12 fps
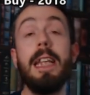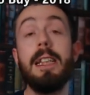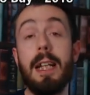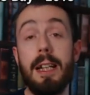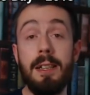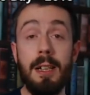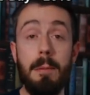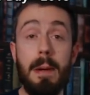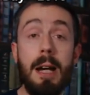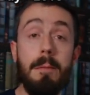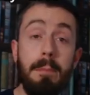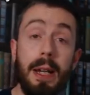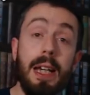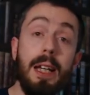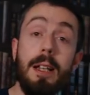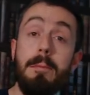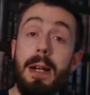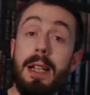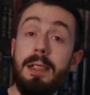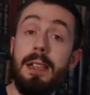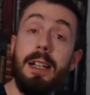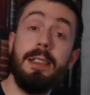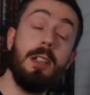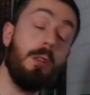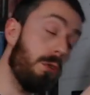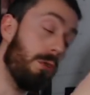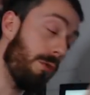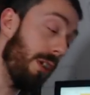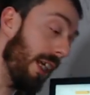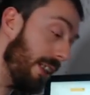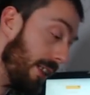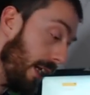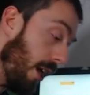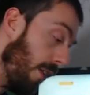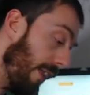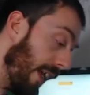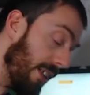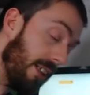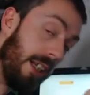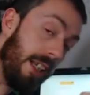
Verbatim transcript: This isn't about picking the best N A S that was released this